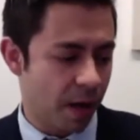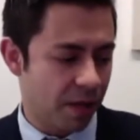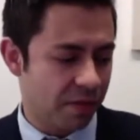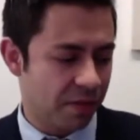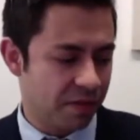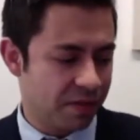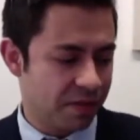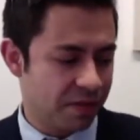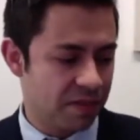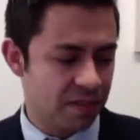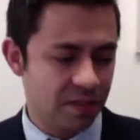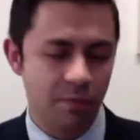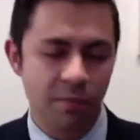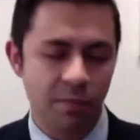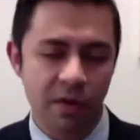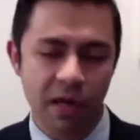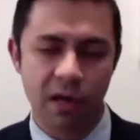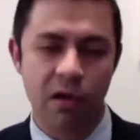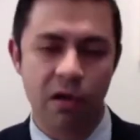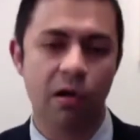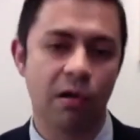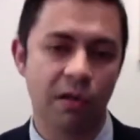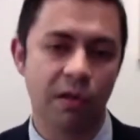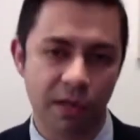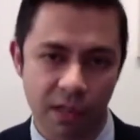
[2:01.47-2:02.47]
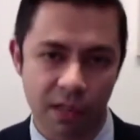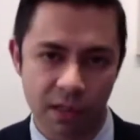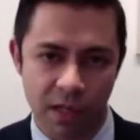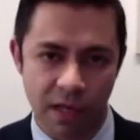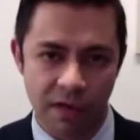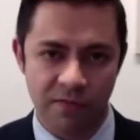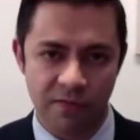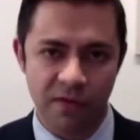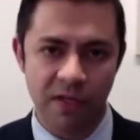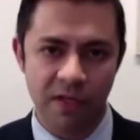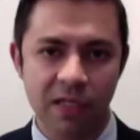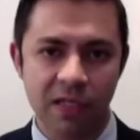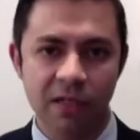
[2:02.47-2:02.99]
This isn't my calling in
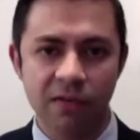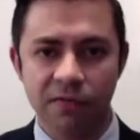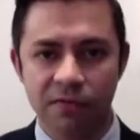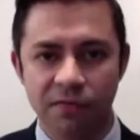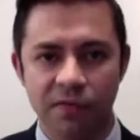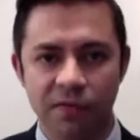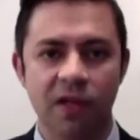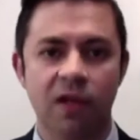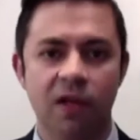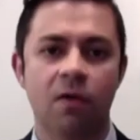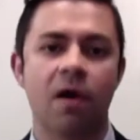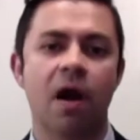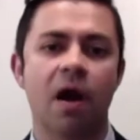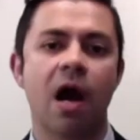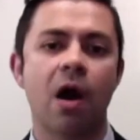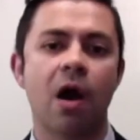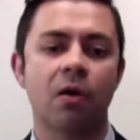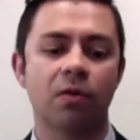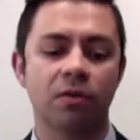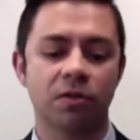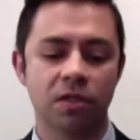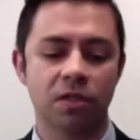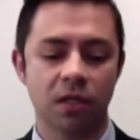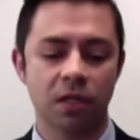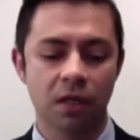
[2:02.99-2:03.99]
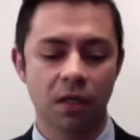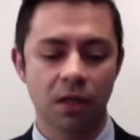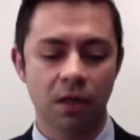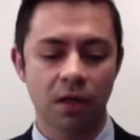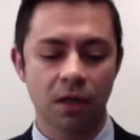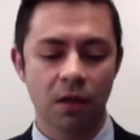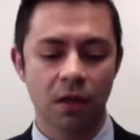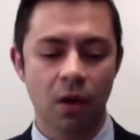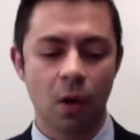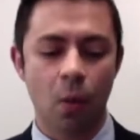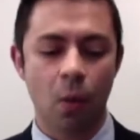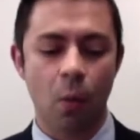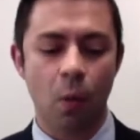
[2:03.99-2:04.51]
life. I figure out
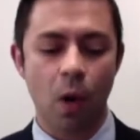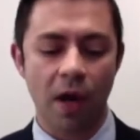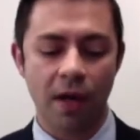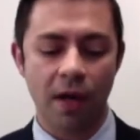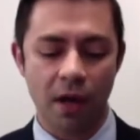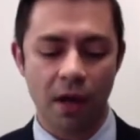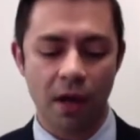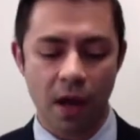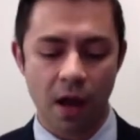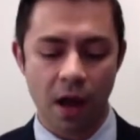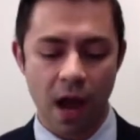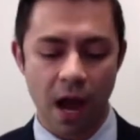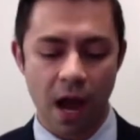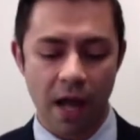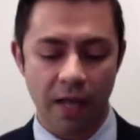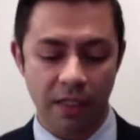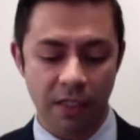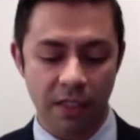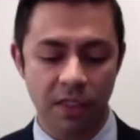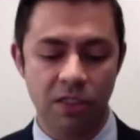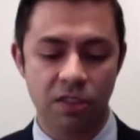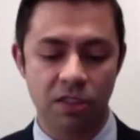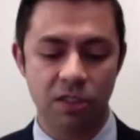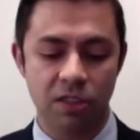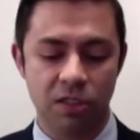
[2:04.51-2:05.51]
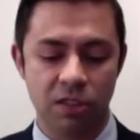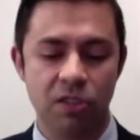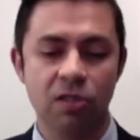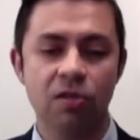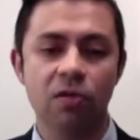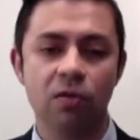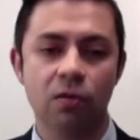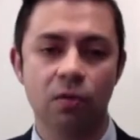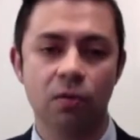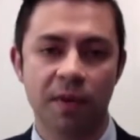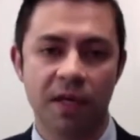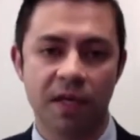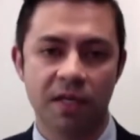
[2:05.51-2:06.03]
what I need to
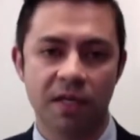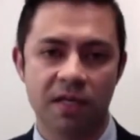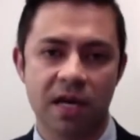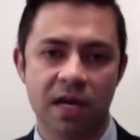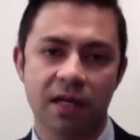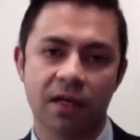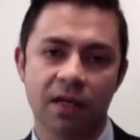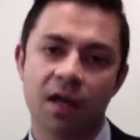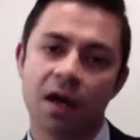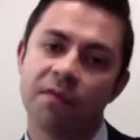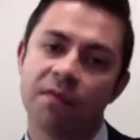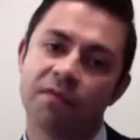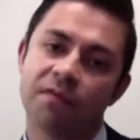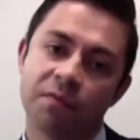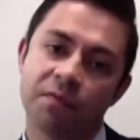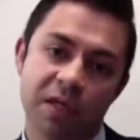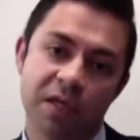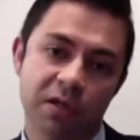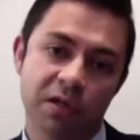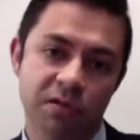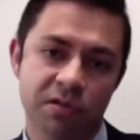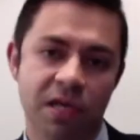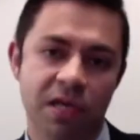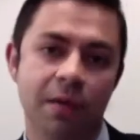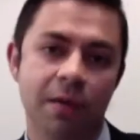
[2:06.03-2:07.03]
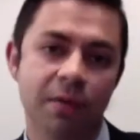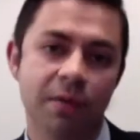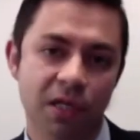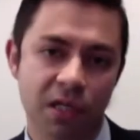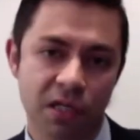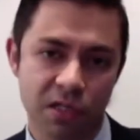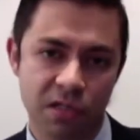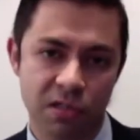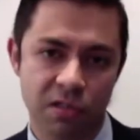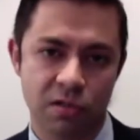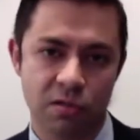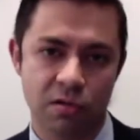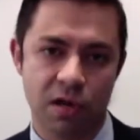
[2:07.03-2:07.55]
do because I had come from the entertainment
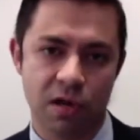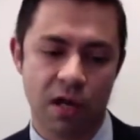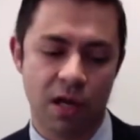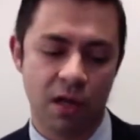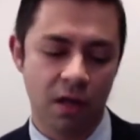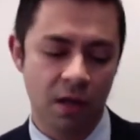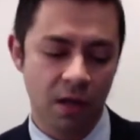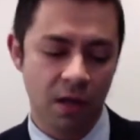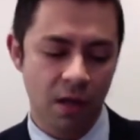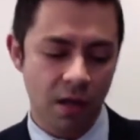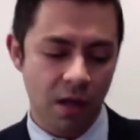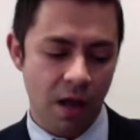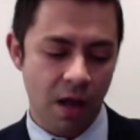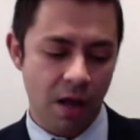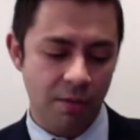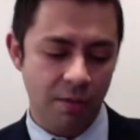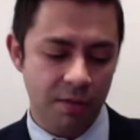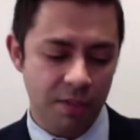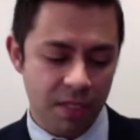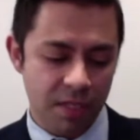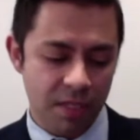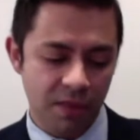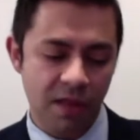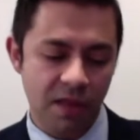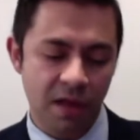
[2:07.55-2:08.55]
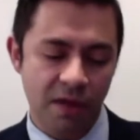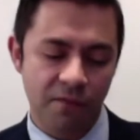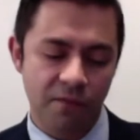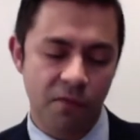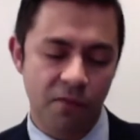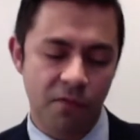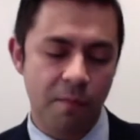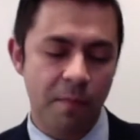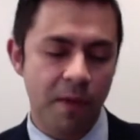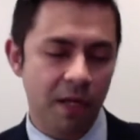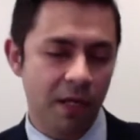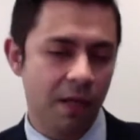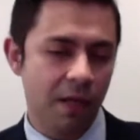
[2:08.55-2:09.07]
industry. I'd done that for
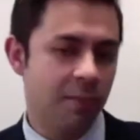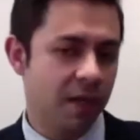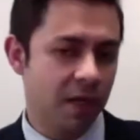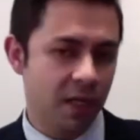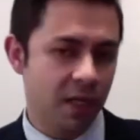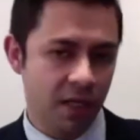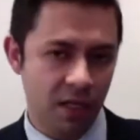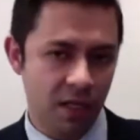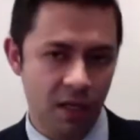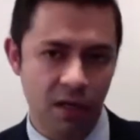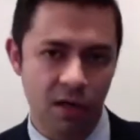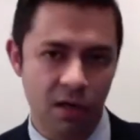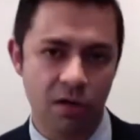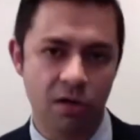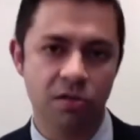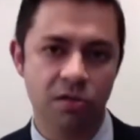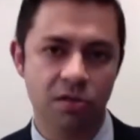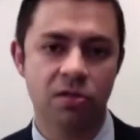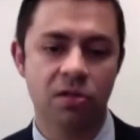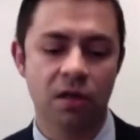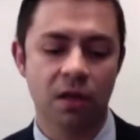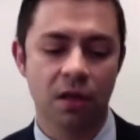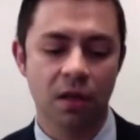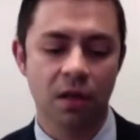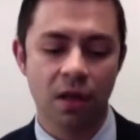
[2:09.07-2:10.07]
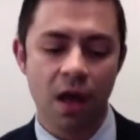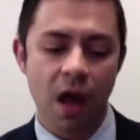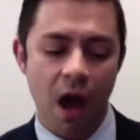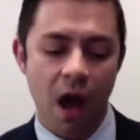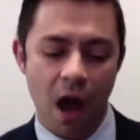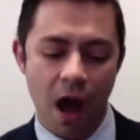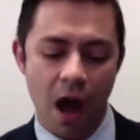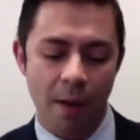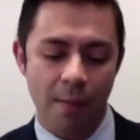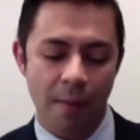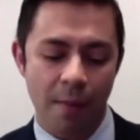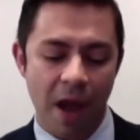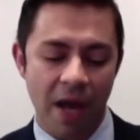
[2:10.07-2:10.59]
many, many years.
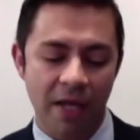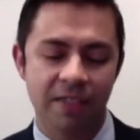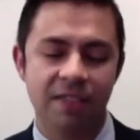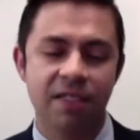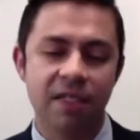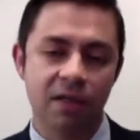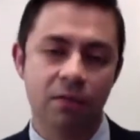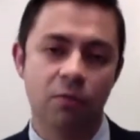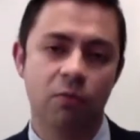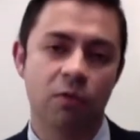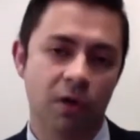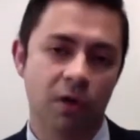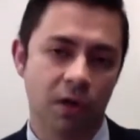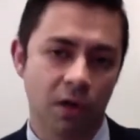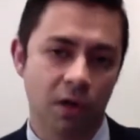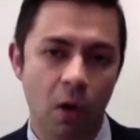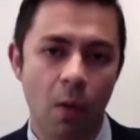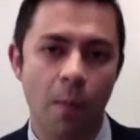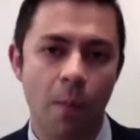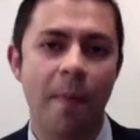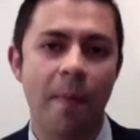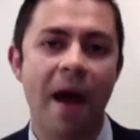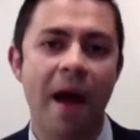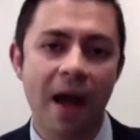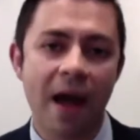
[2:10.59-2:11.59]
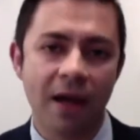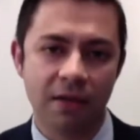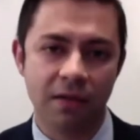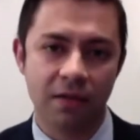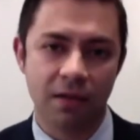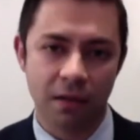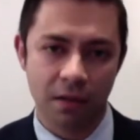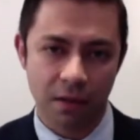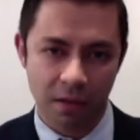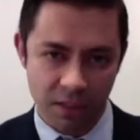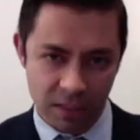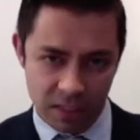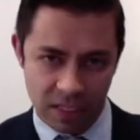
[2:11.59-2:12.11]
I didn't want to go back
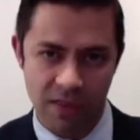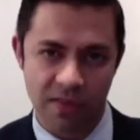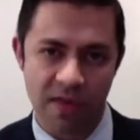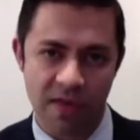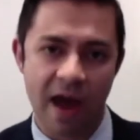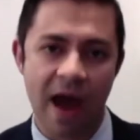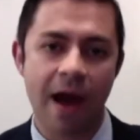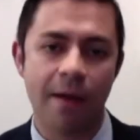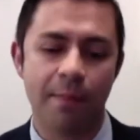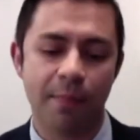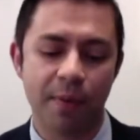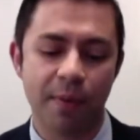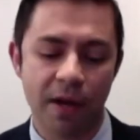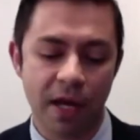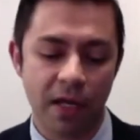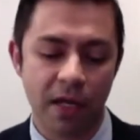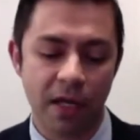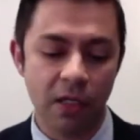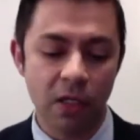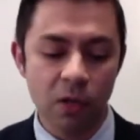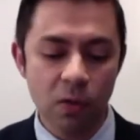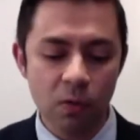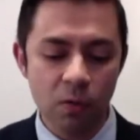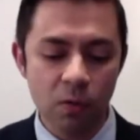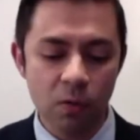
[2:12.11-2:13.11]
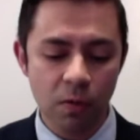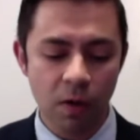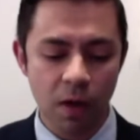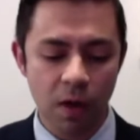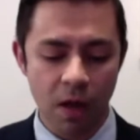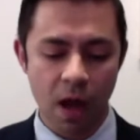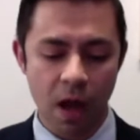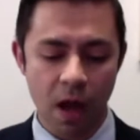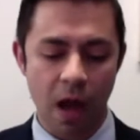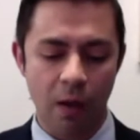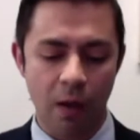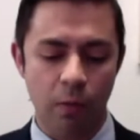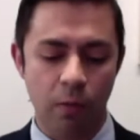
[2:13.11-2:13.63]
to that, but I knew
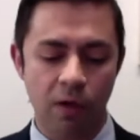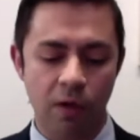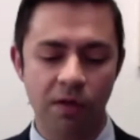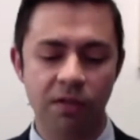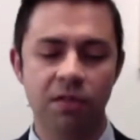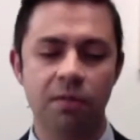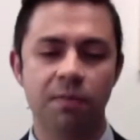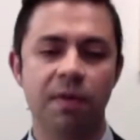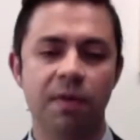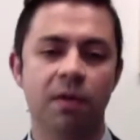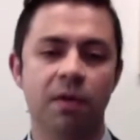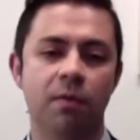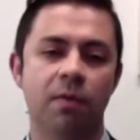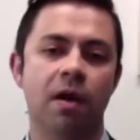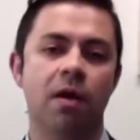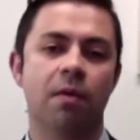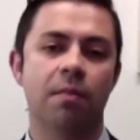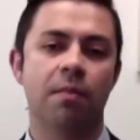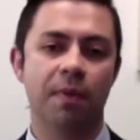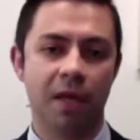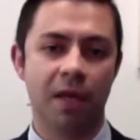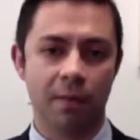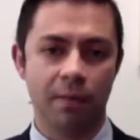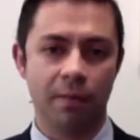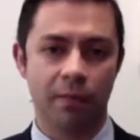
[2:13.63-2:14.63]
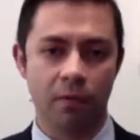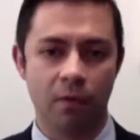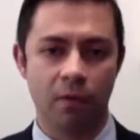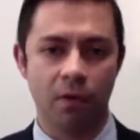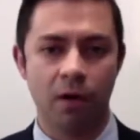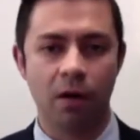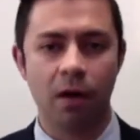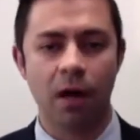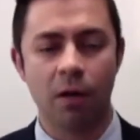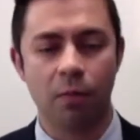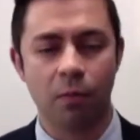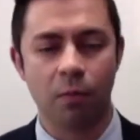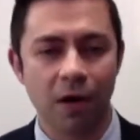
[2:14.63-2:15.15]
I wanted to be around people.
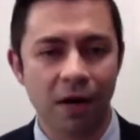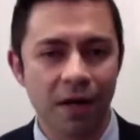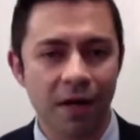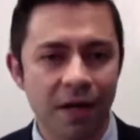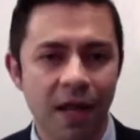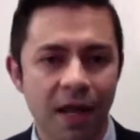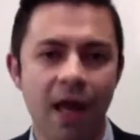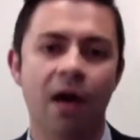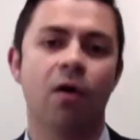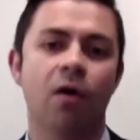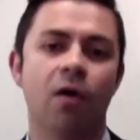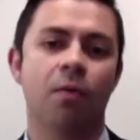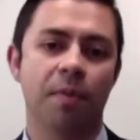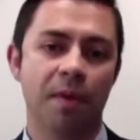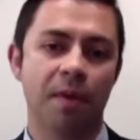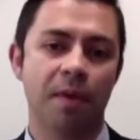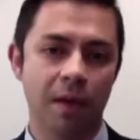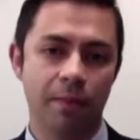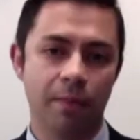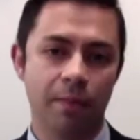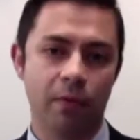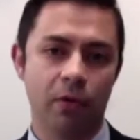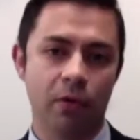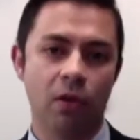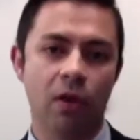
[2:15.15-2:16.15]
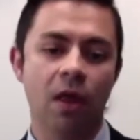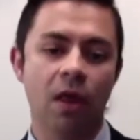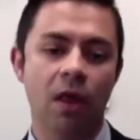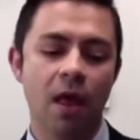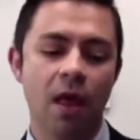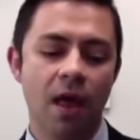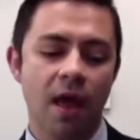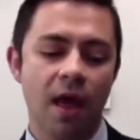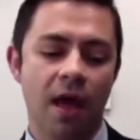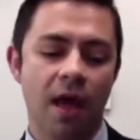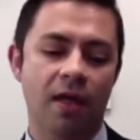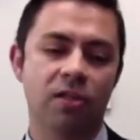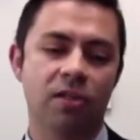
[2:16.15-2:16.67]
I wanted to help people.
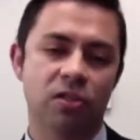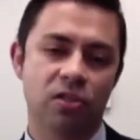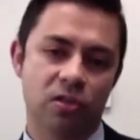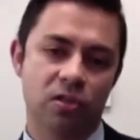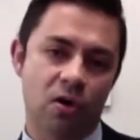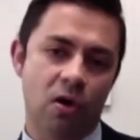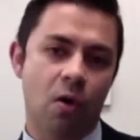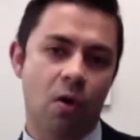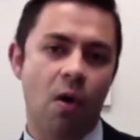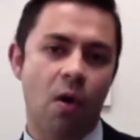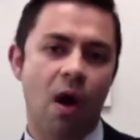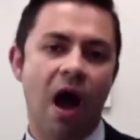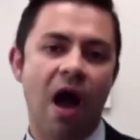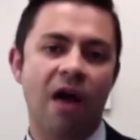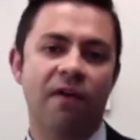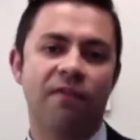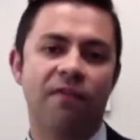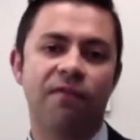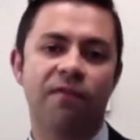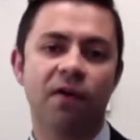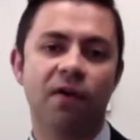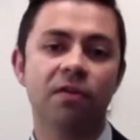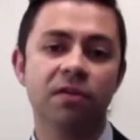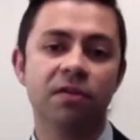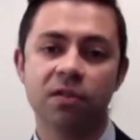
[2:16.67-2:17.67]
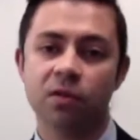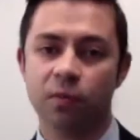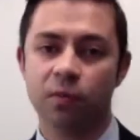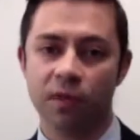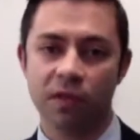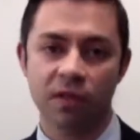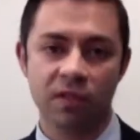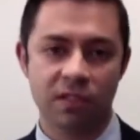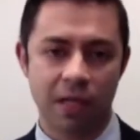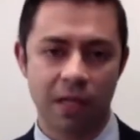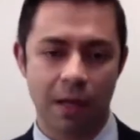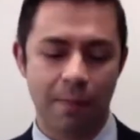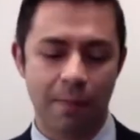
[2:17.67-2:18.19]
And so I fell into real
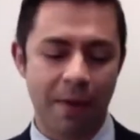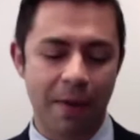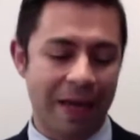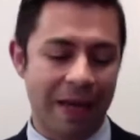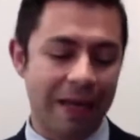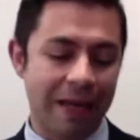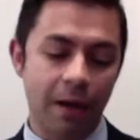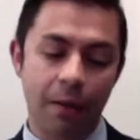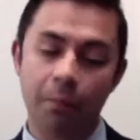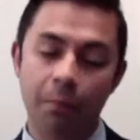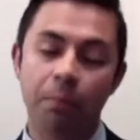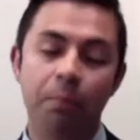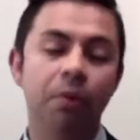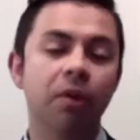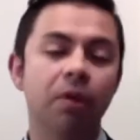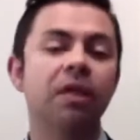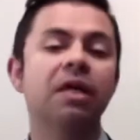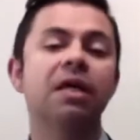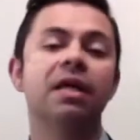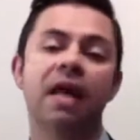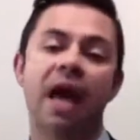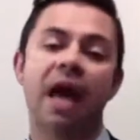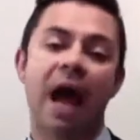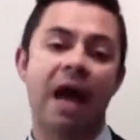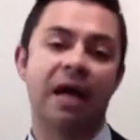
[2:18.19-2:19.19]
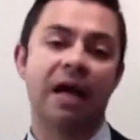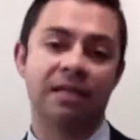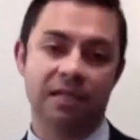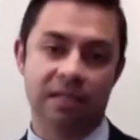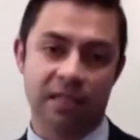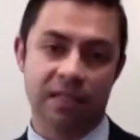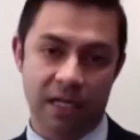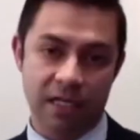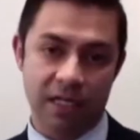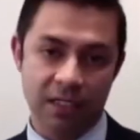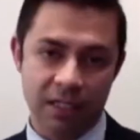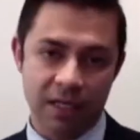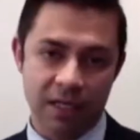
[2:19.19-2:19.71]
estate by complete
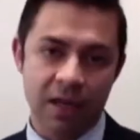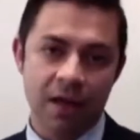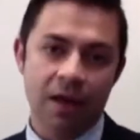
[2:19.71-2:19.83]
accident.